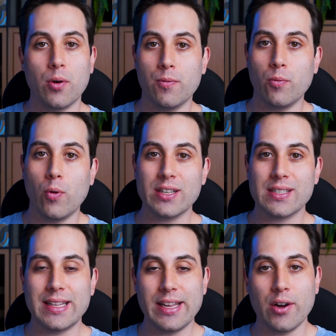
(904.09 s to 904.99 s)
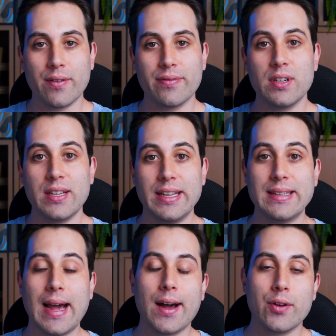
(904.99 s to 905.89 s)
of what they offer
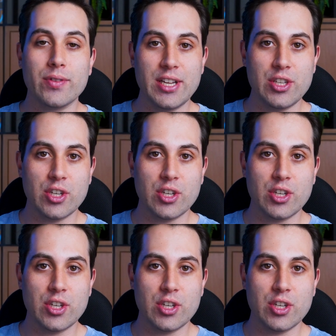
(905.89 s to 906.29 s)
and how they